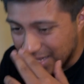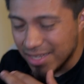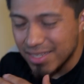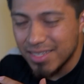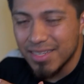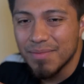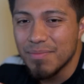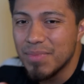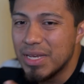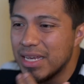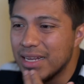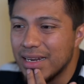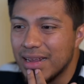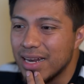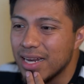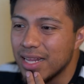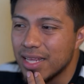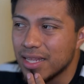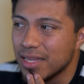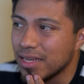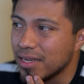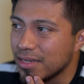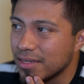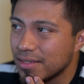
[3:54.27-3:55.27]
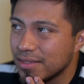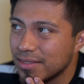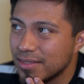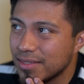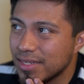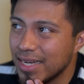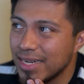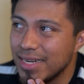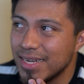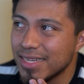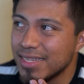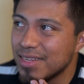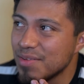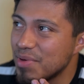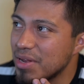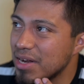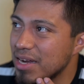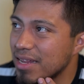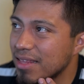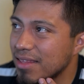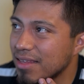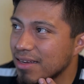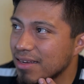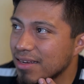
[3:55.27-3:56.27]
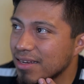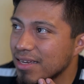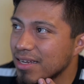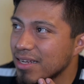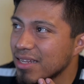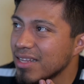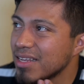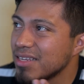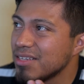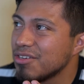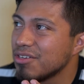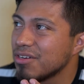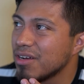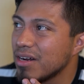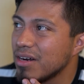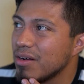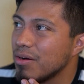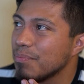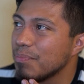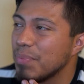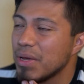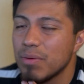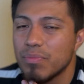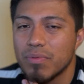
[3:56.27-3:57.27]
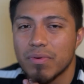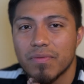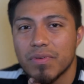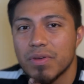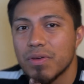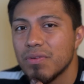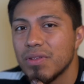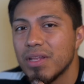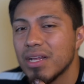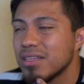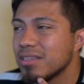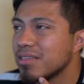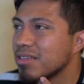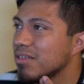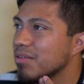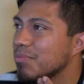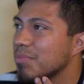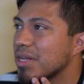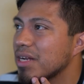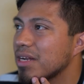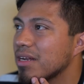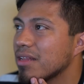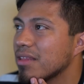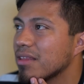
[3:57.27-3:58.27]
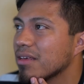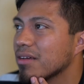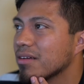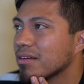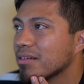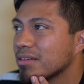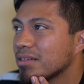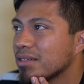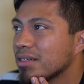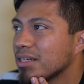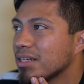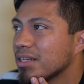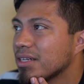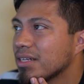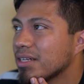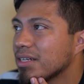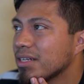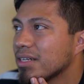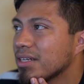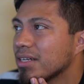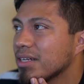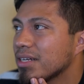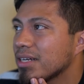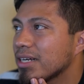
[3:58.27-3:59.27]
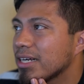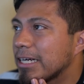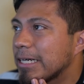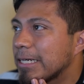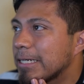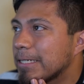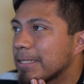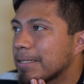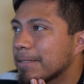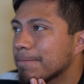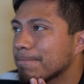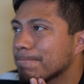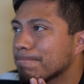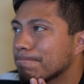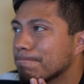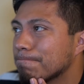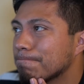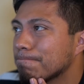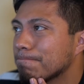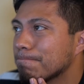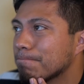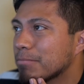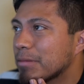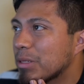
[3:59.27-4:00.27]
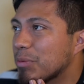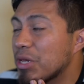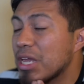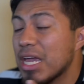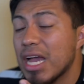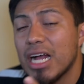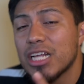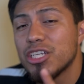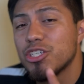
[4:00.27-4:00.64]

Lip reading: doesn't mean anything. That doesn't mean anything. Unless you're not on pay-per-view, that doesn't mean anything. But yeah, I